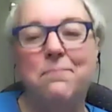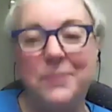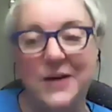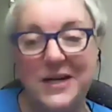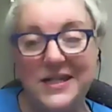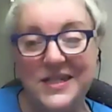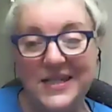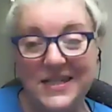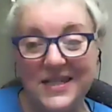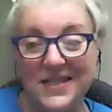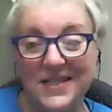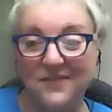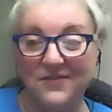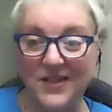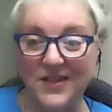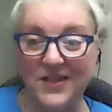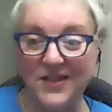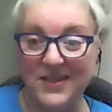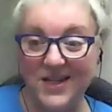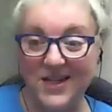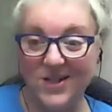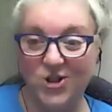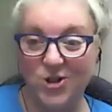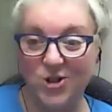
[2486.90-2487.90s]
pieces of
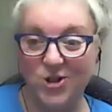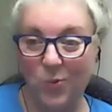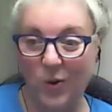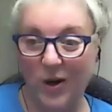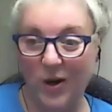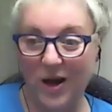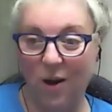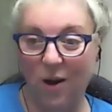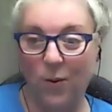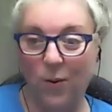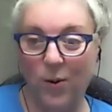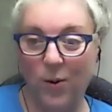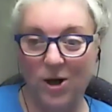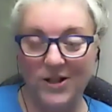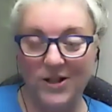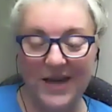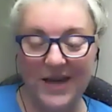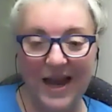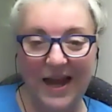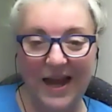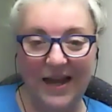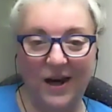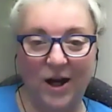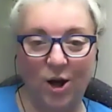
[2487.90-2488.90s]
contention when I worked
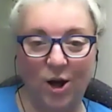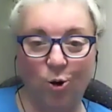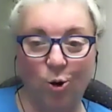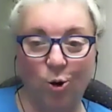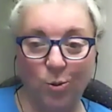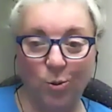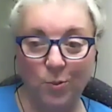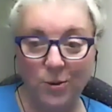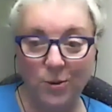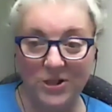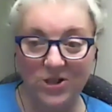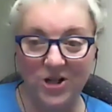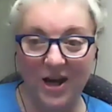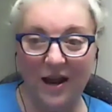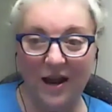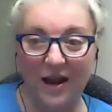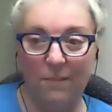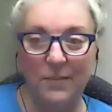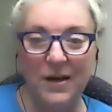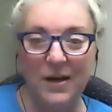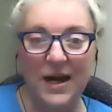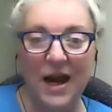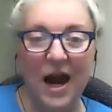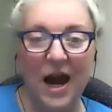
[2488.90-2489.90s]
at a corporate
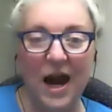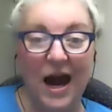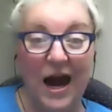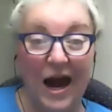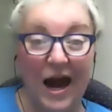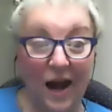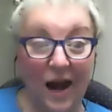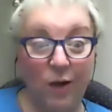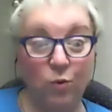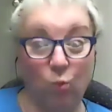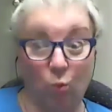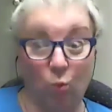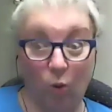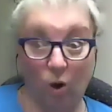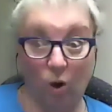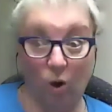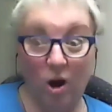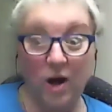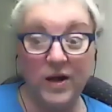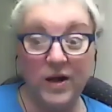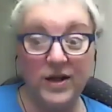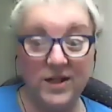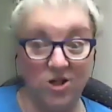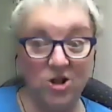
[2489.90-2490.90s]
job. I
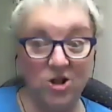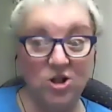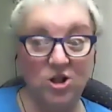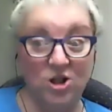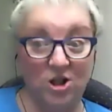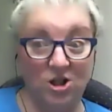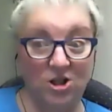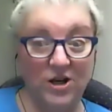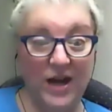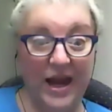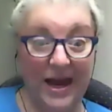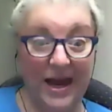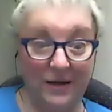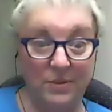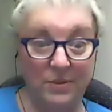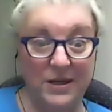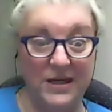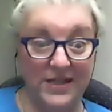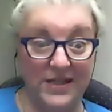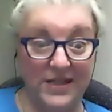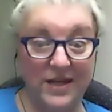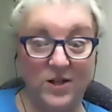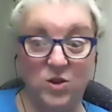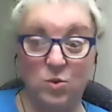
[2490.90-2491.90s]
wanted to learn how to be a
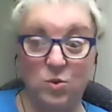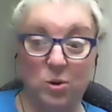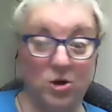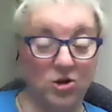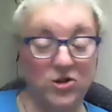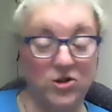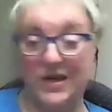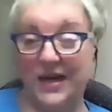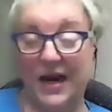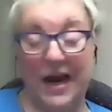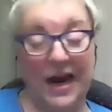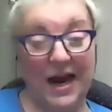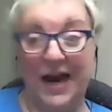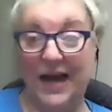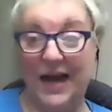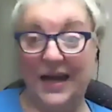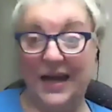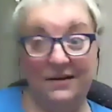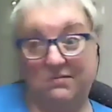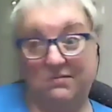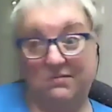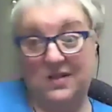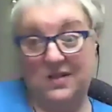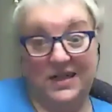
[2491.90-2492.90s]
salesperson.
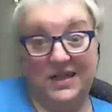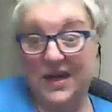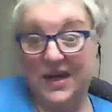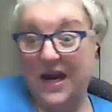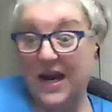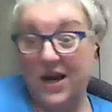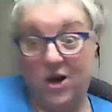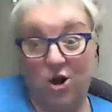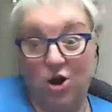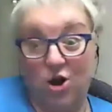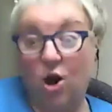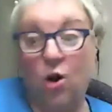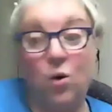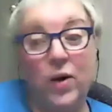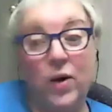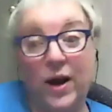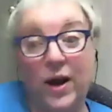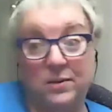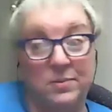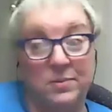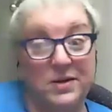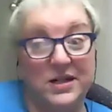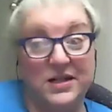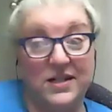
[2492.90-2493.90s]
I did not know how
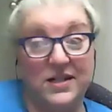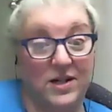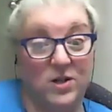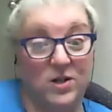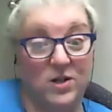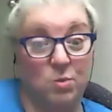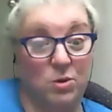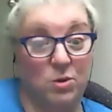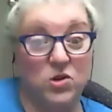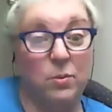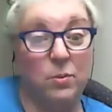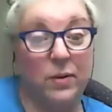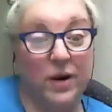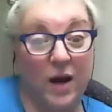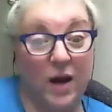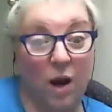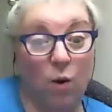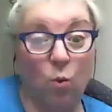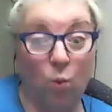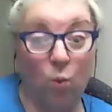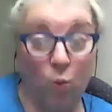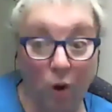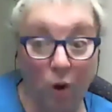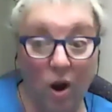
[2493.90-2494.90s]
to be a salesperson, but I
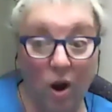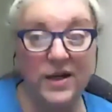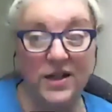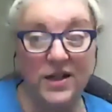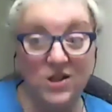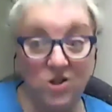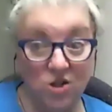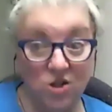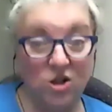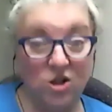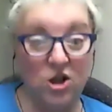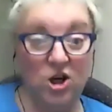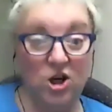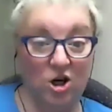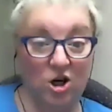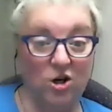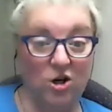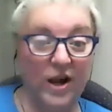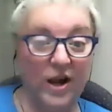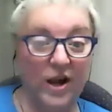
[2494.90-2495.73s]
wanted to learn.